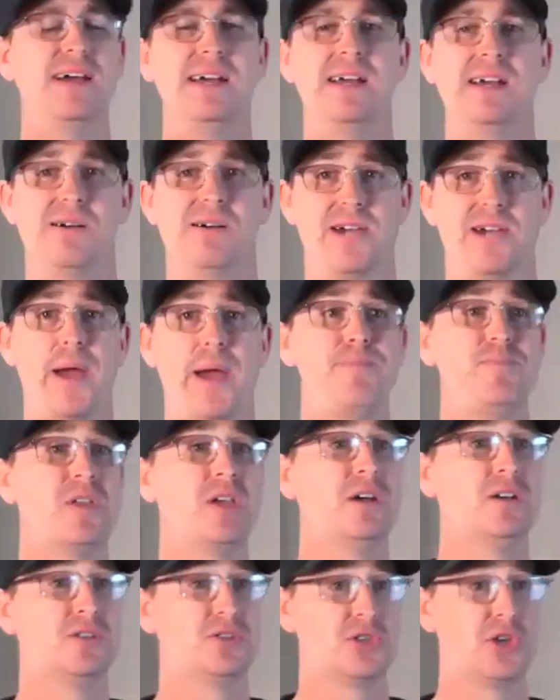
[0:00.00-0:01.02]
Okay.
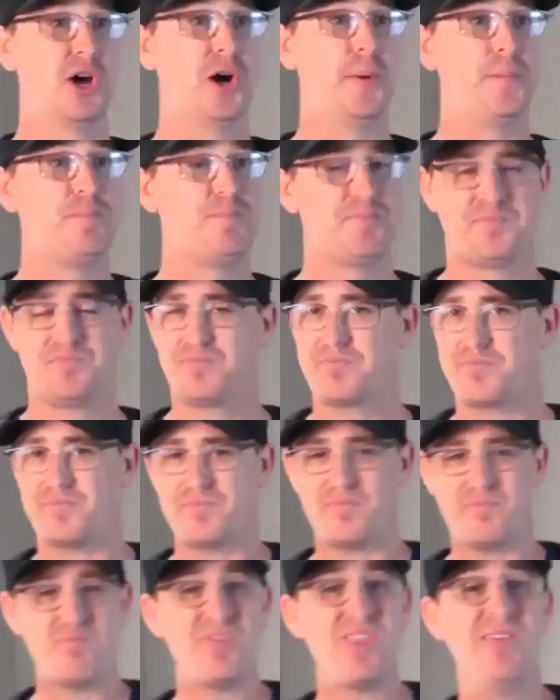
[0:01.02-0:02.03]
So
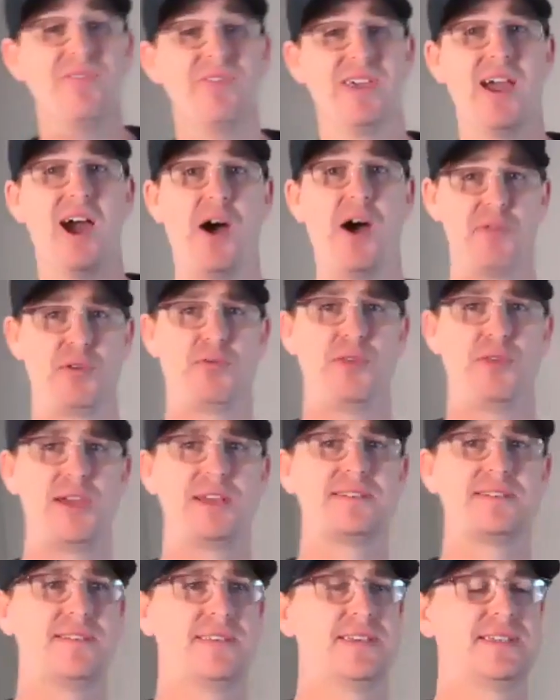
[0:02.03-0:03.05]
the other
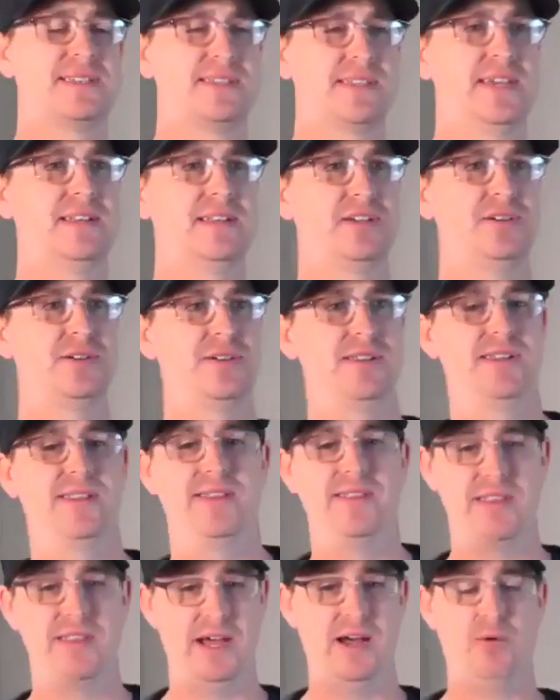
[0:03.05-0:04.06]
things that this thing
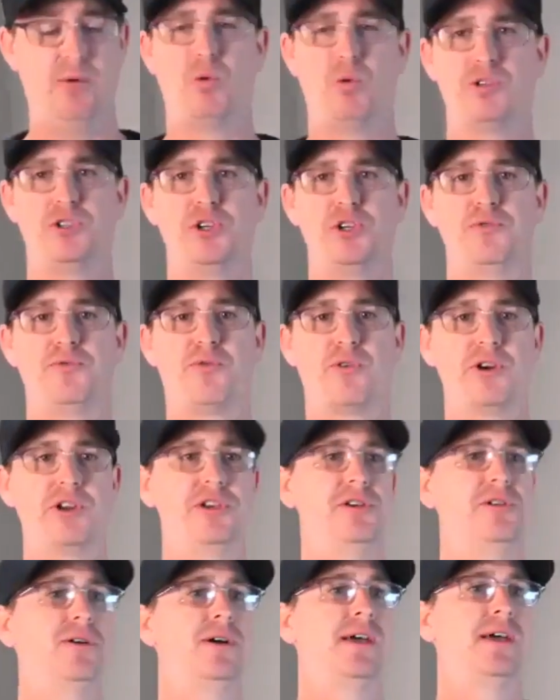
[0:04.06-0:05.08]
will do for
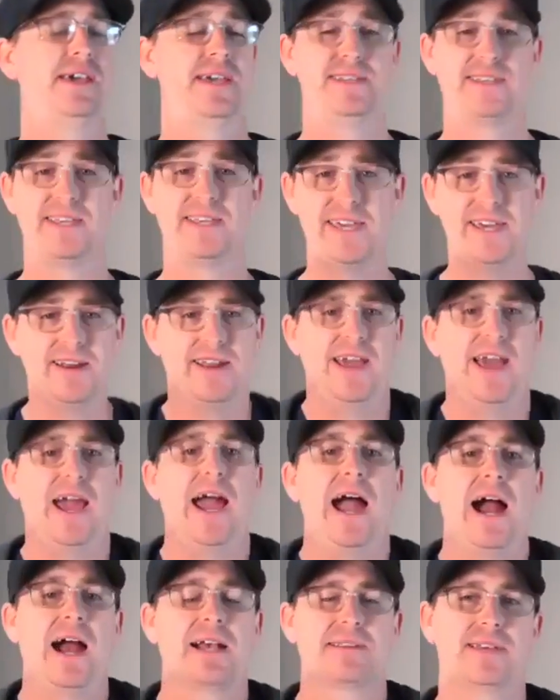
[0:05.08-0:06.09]
you is, again, it
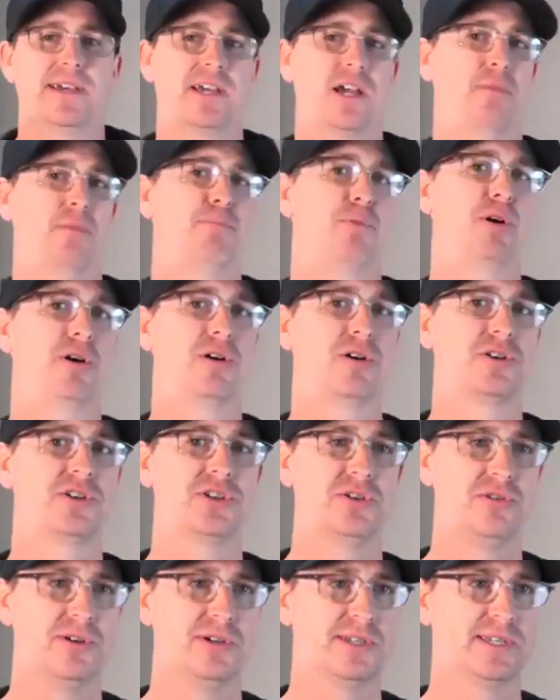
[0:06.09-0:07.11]
acts like a
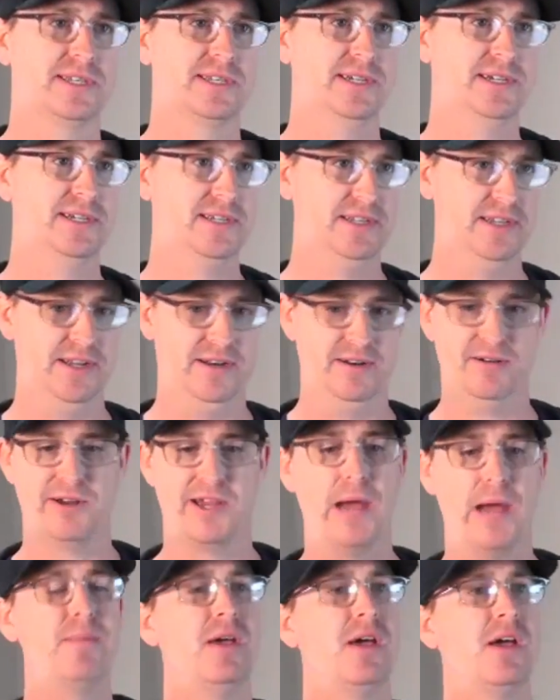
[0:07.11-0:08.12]
personal assistant.
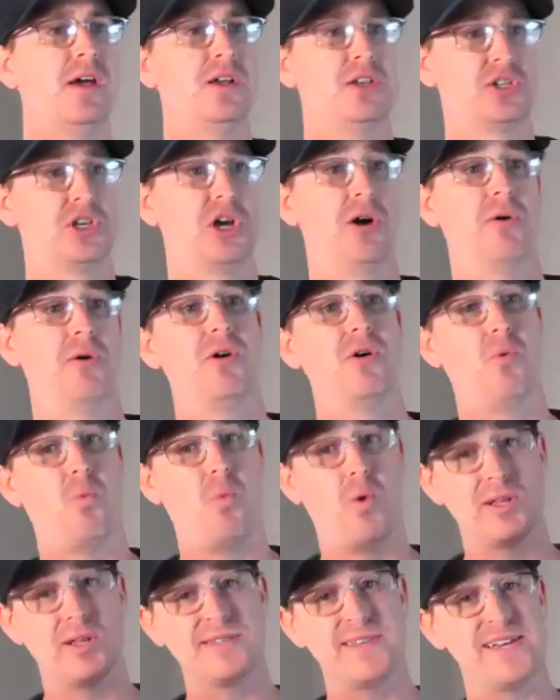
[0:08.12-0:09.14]
Okay. So
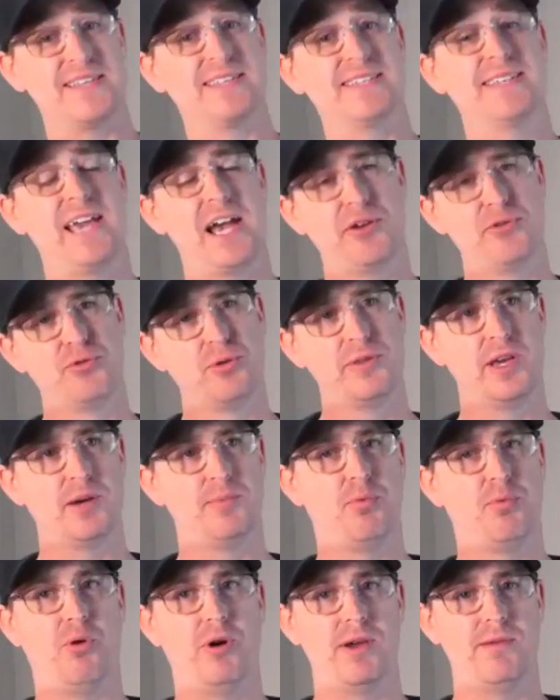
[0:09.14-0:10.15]
once they schedule the
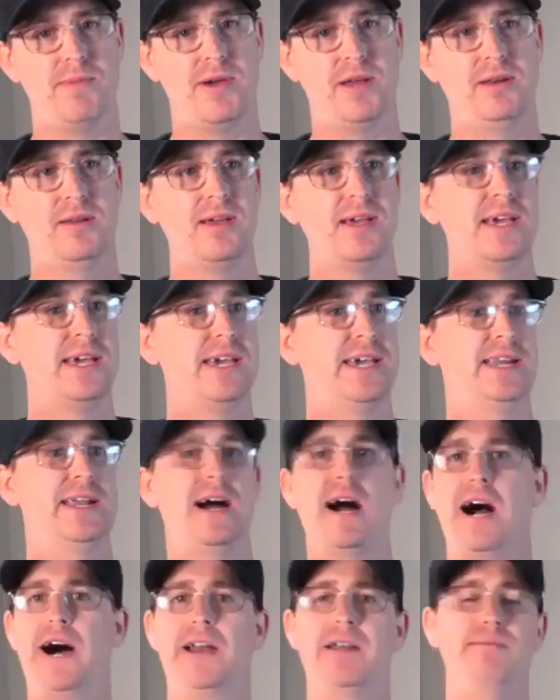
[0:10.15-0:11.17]
appointment, it
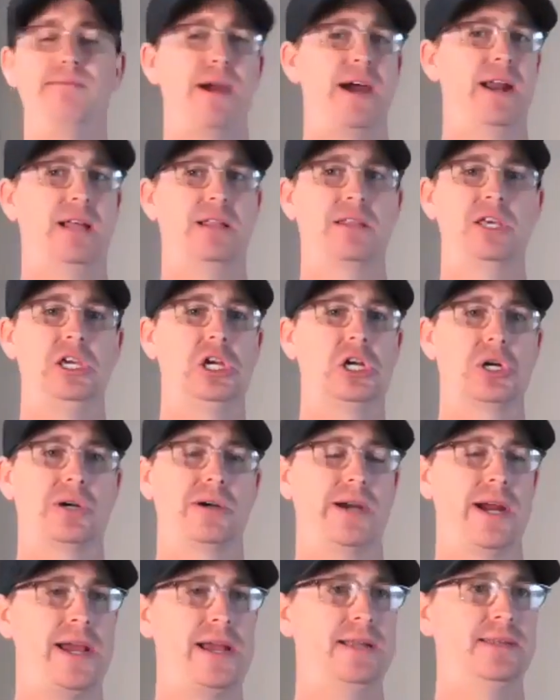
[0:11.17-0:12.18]
automatically
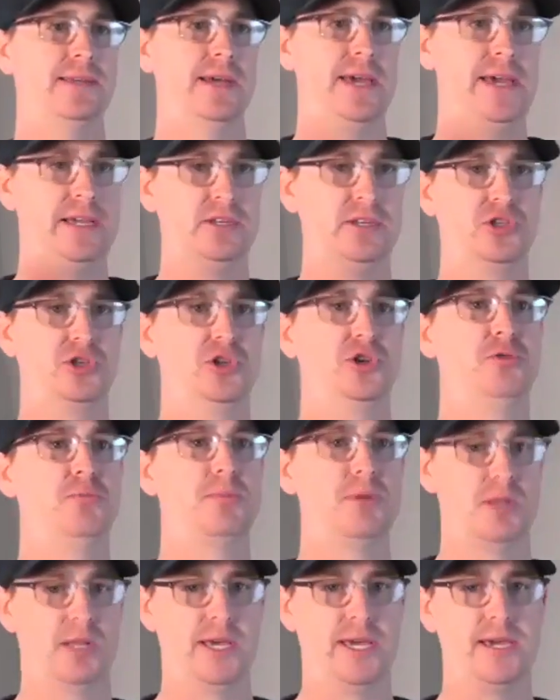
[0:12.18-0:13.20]
creates a Zoom
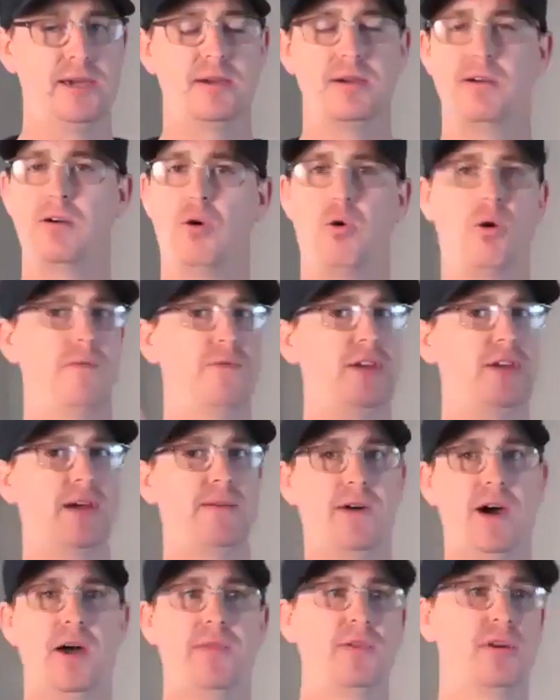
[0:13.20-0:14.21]
link, or if you
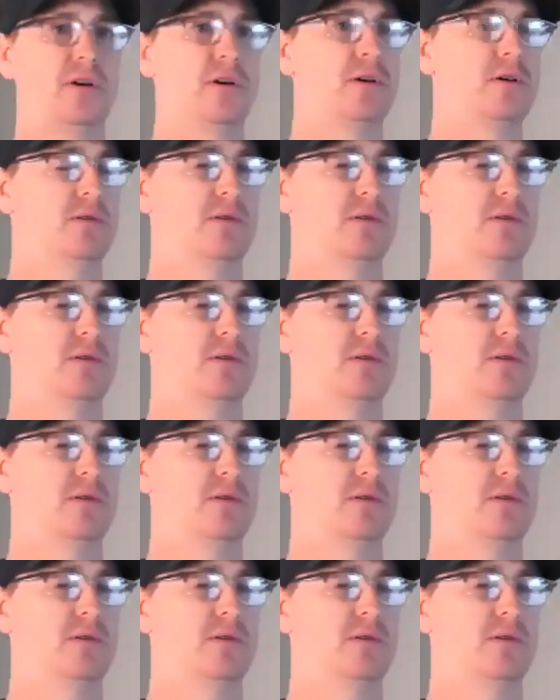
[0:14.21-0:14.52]
have other,